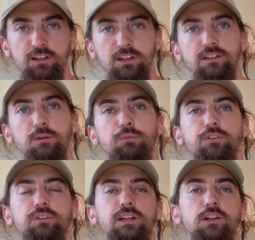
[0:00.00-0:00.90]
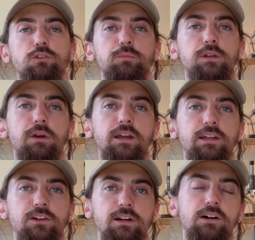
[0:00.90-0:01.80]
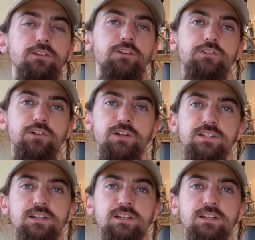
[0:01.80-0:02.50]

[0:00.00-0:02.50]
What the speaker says: Examples of needs would be paying your health insurance,